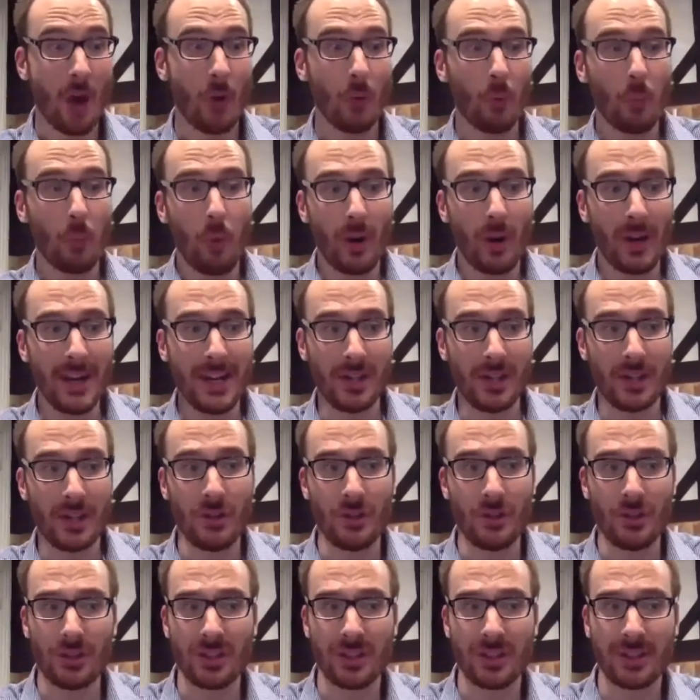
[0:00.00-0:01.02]
what
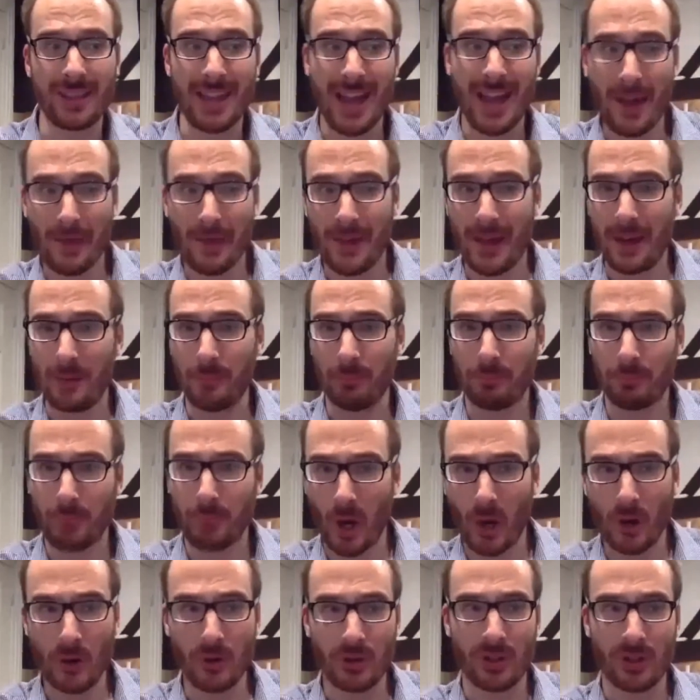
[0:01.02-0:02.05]
issues does that then
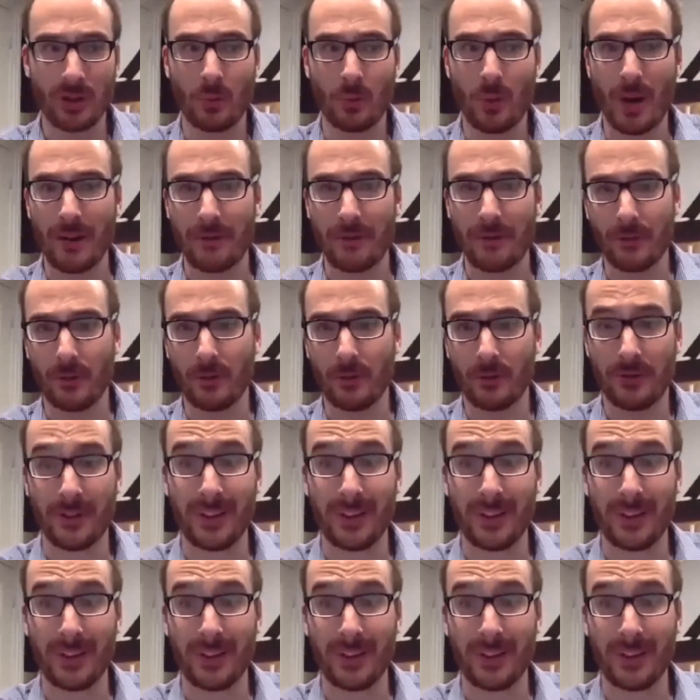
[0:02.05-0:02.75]
pose in a way for